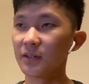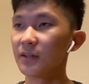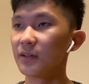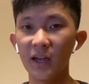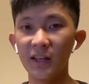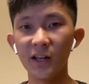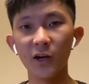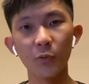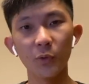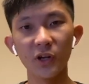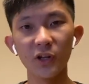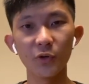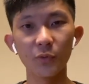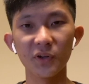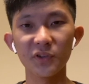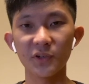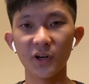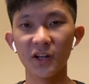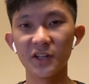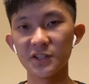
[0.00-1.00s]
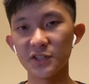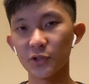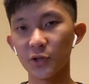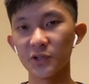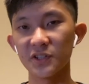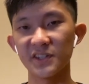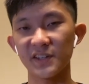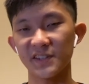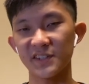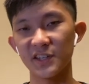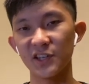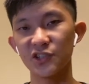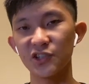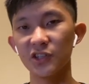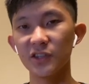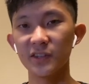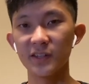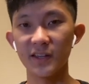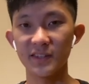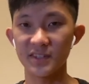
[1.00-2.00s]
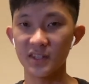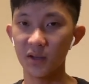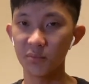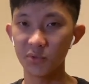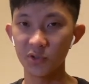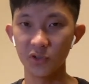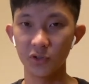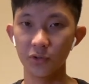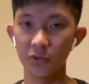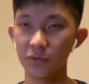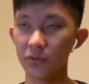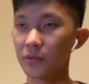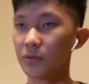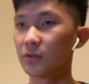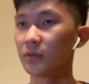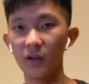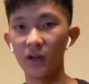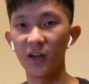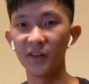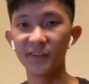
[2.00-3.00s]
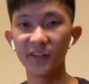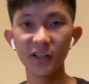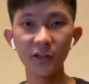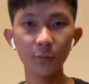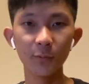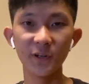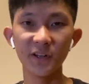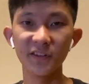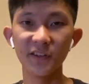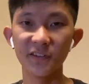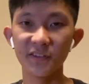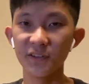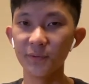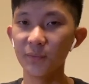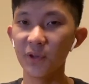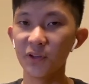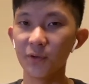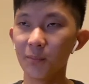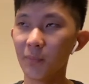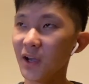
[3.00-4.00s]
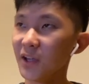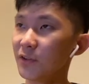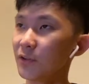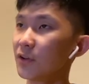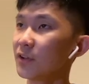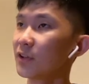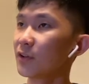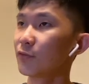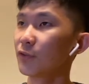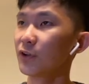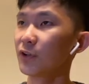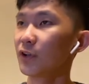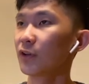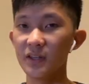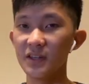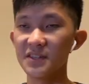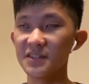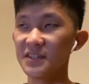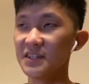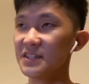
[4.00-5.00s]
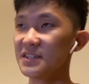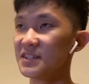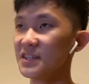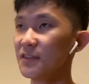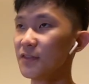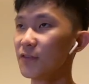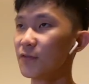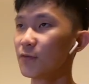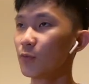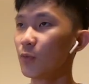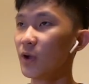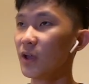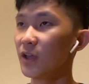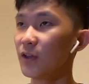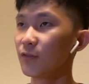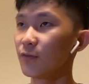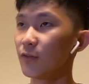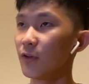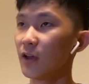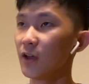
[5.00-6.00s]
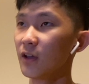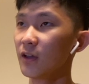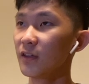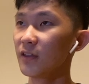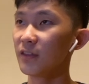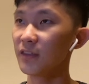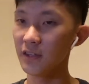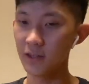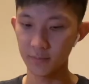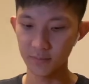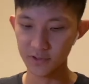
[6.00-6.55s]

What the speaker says: And now whether you want to uninstall this extension, that's up to you. Another related theme that you might not have heard of is the Synthwave theme.